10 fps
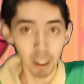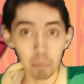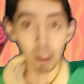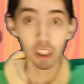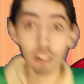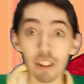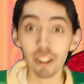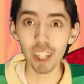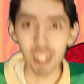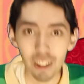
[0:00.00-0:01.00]
But they're
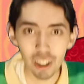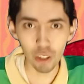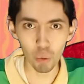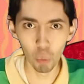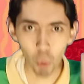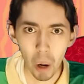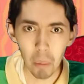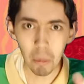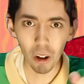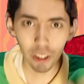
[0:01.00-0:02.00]
singing just one
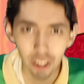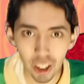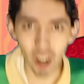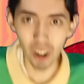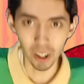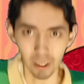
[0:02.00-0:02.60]
more song.